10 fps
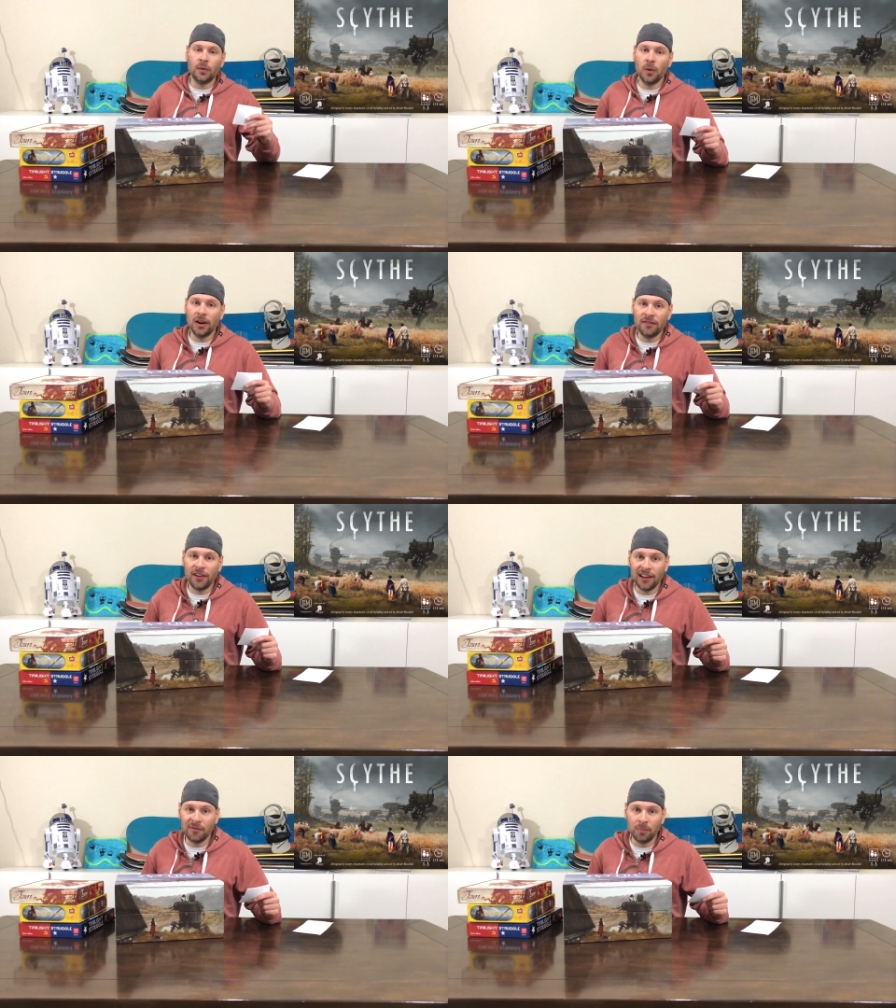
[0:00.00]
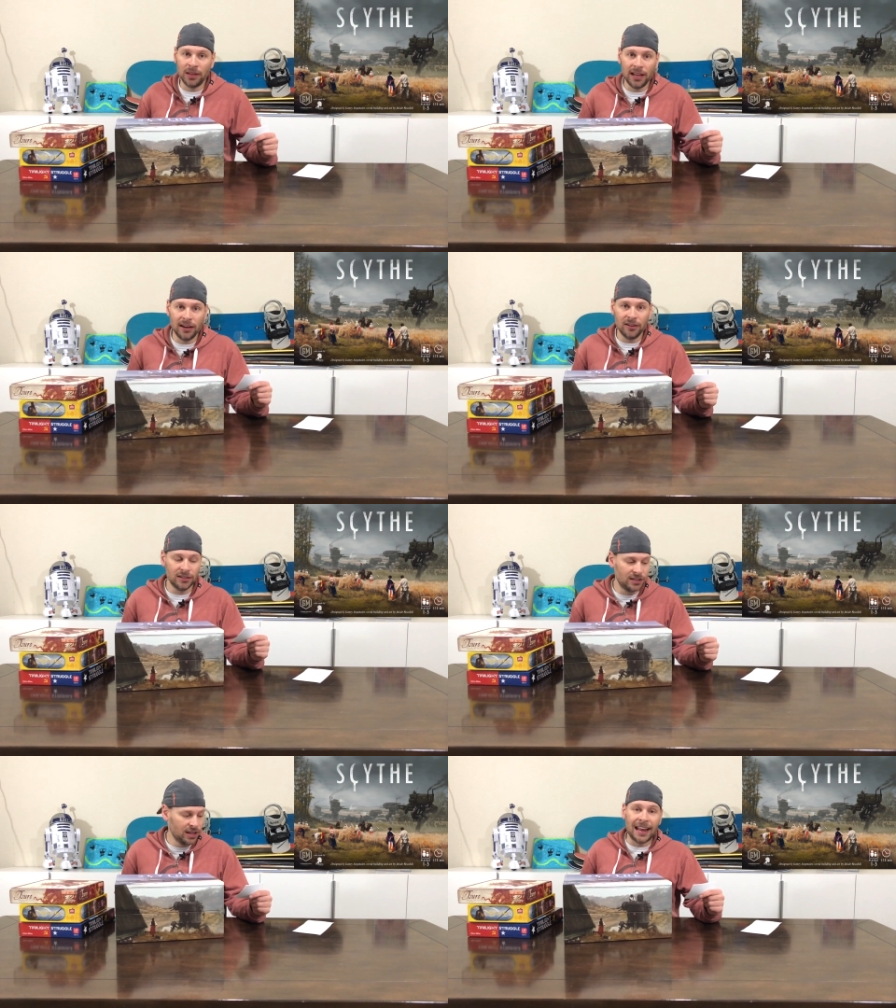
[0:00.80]
for one to five
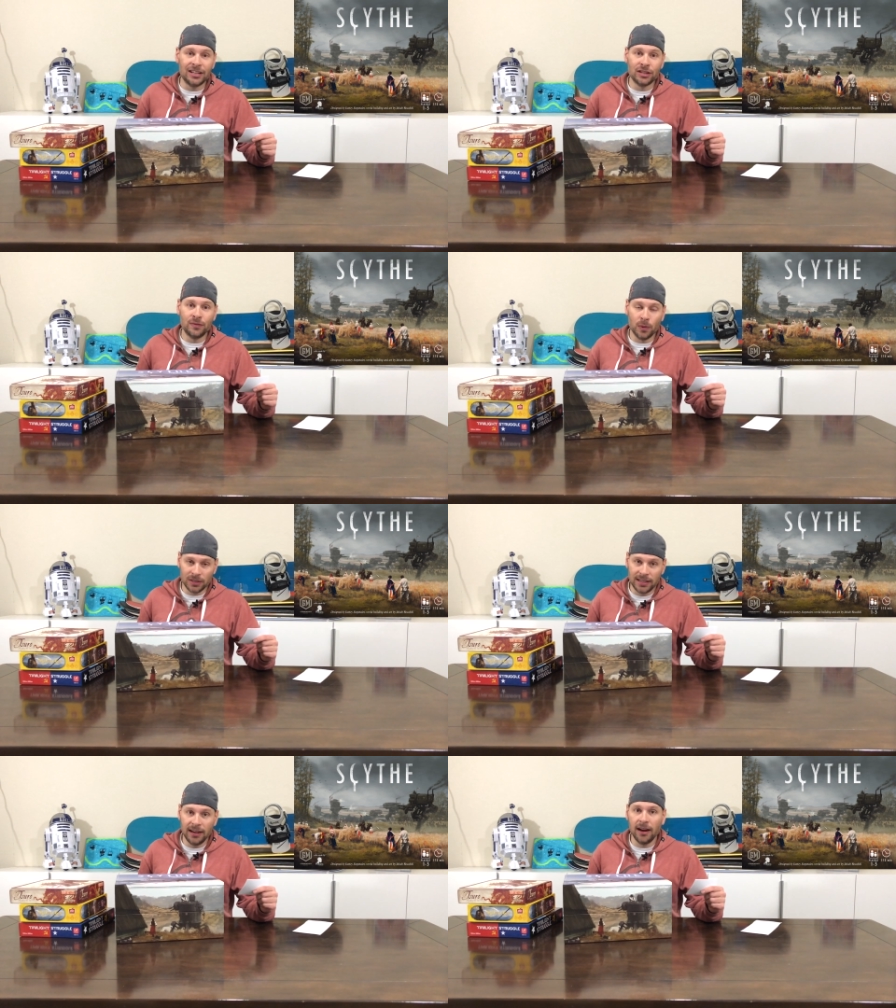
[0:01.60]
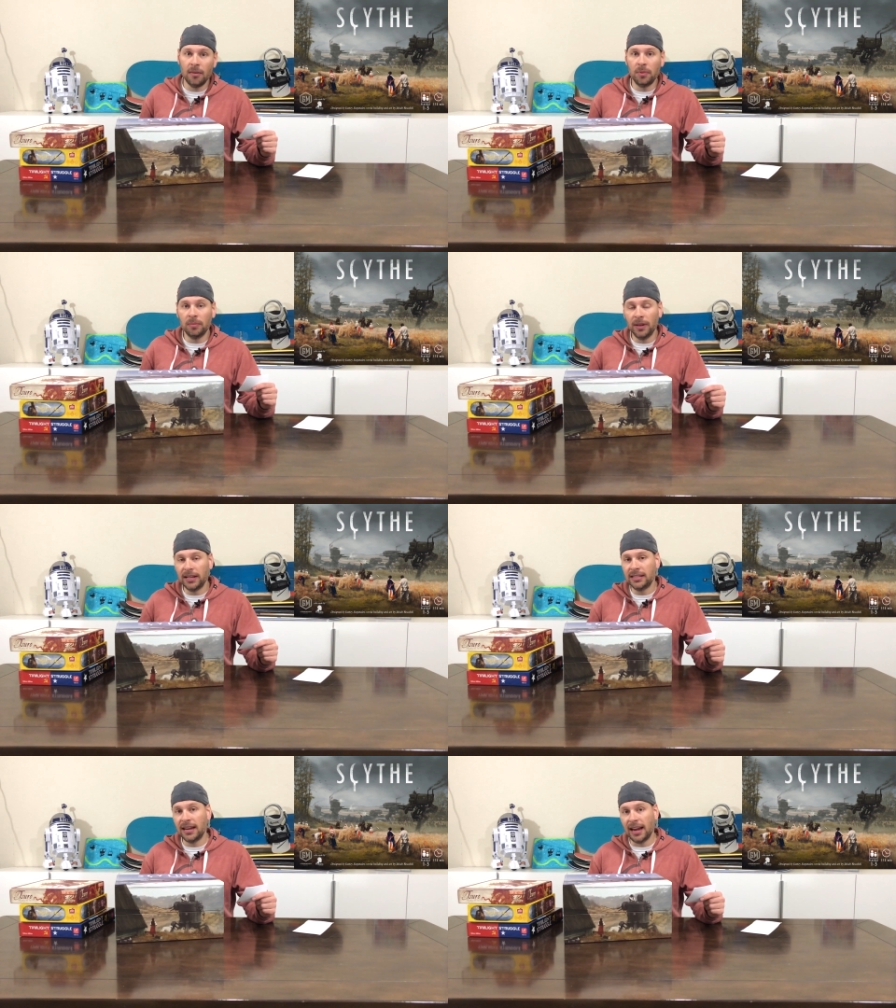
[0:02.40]
players, ages 14 and up, and
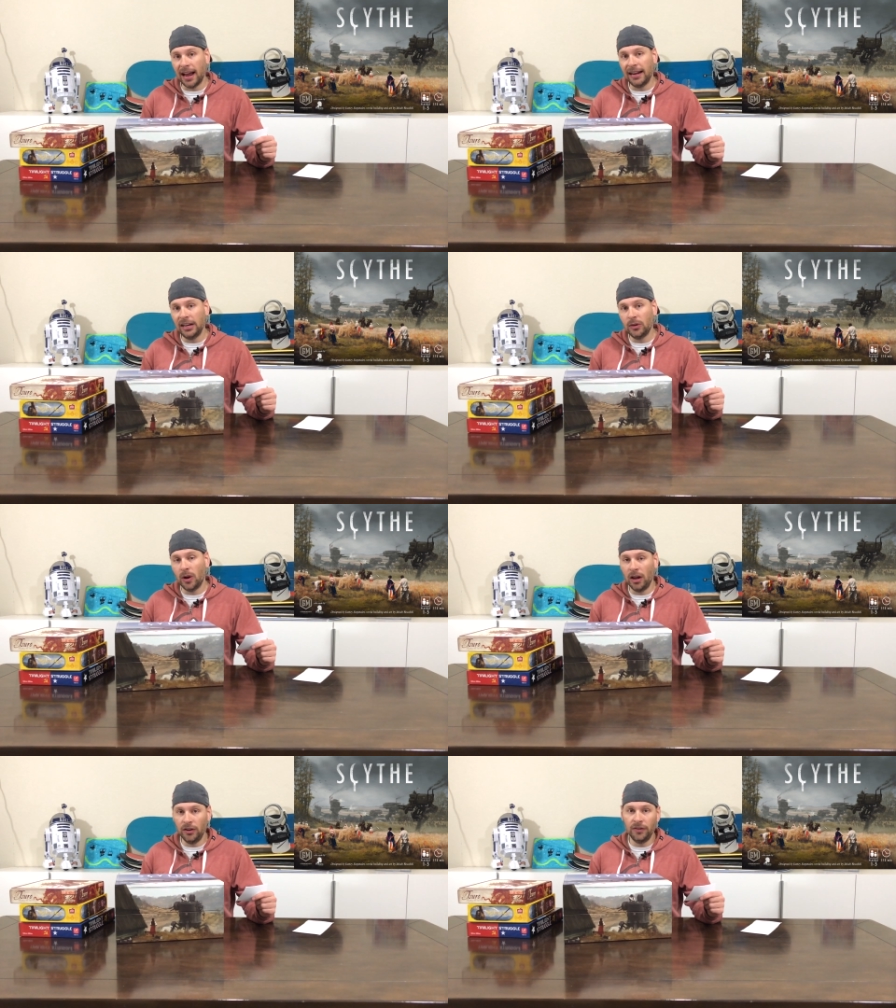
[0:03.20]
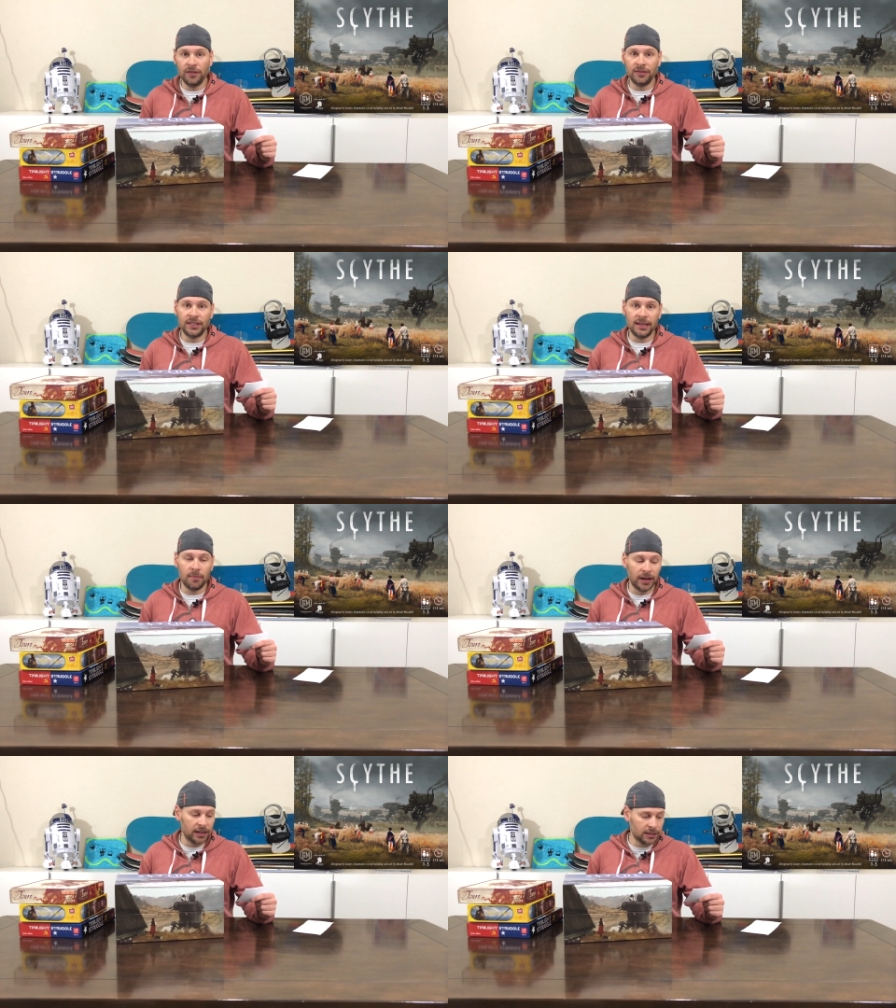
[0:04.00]
plays in 90 to 115
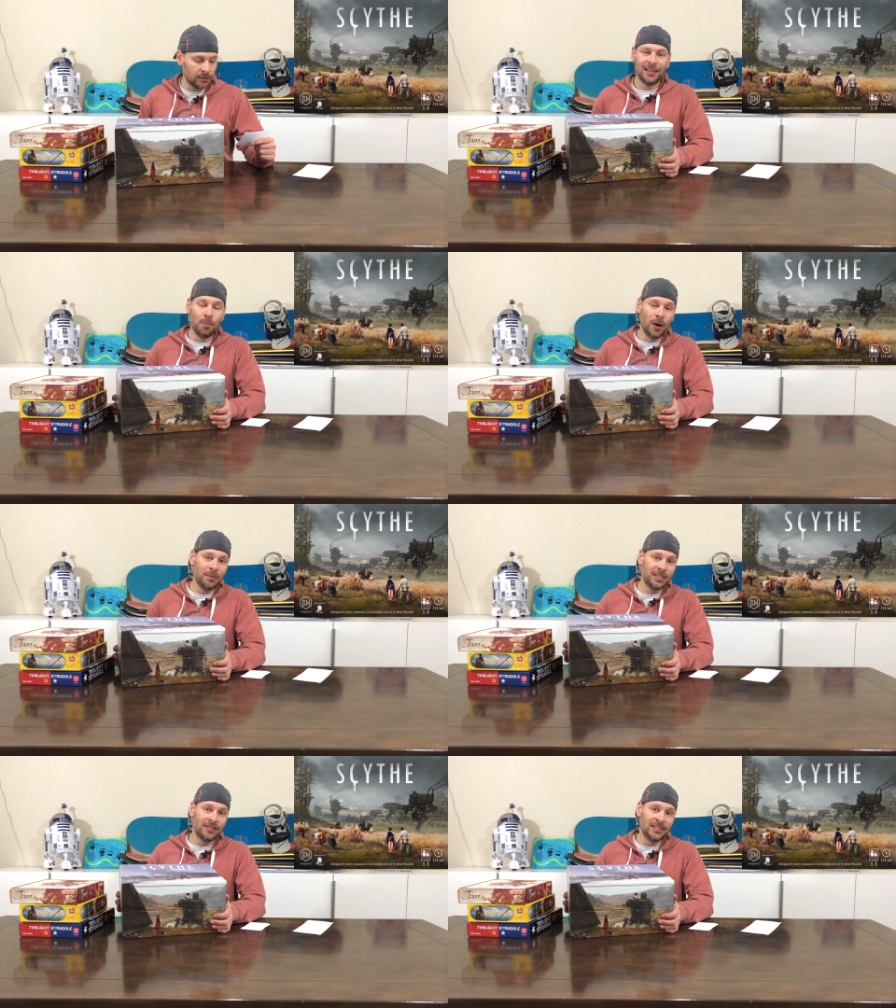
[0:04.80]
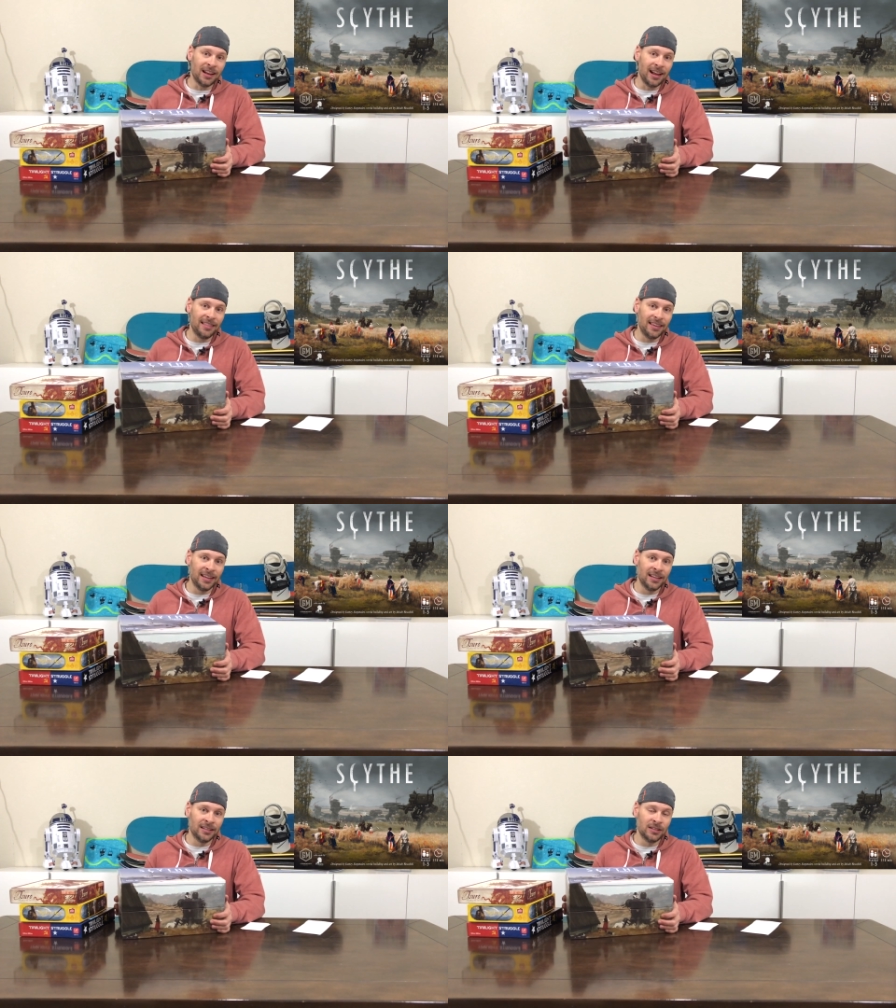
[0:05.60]
minutes. The premise of Scythe
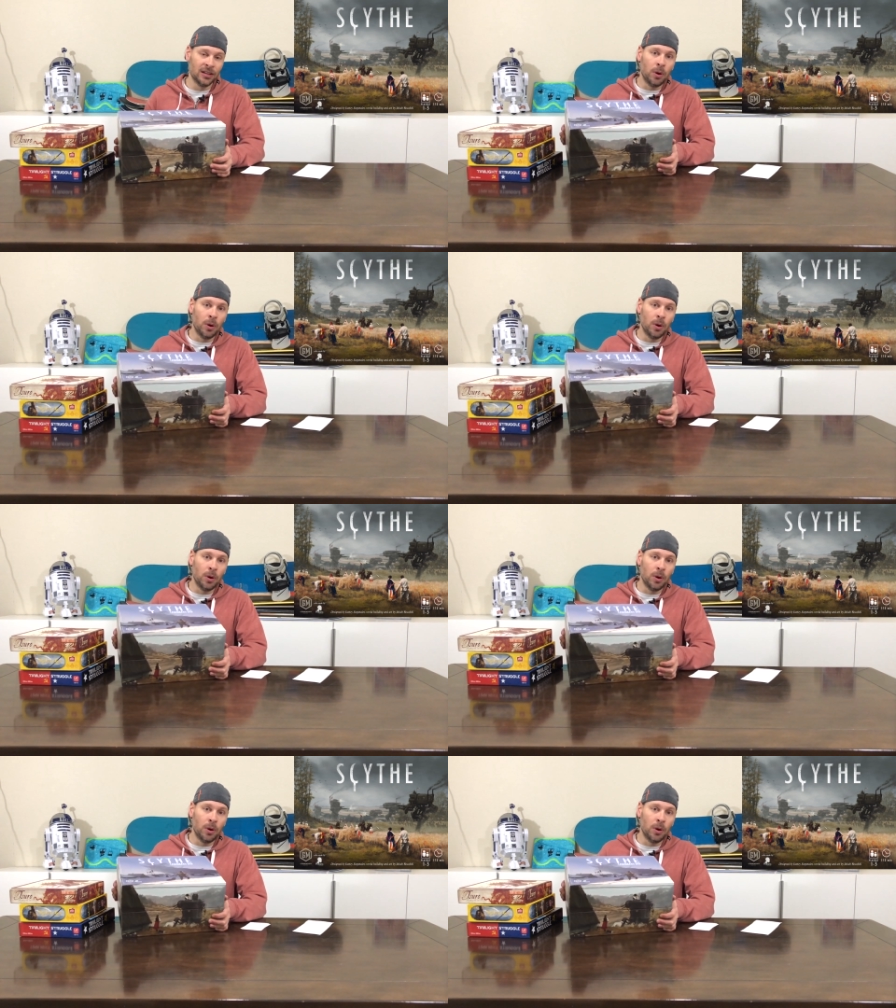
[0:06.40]
is